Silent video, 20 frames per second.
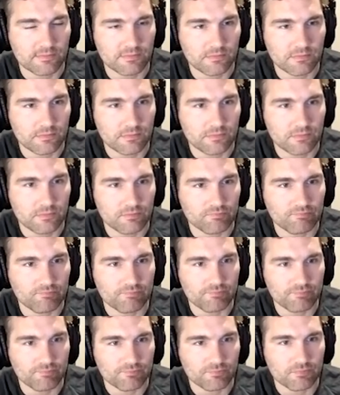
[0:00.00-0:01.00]

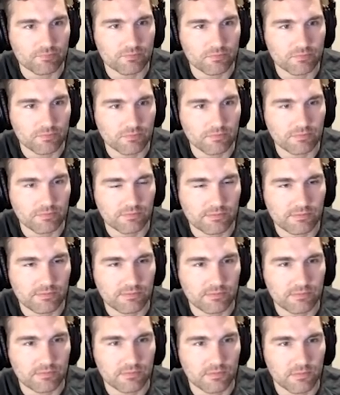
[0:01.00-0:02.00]

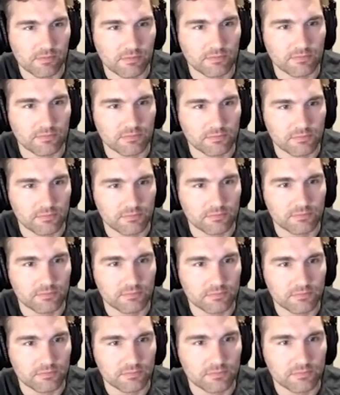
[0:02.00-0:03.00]

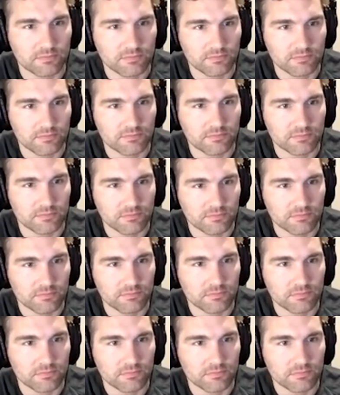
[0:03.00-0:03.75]
(not speaking)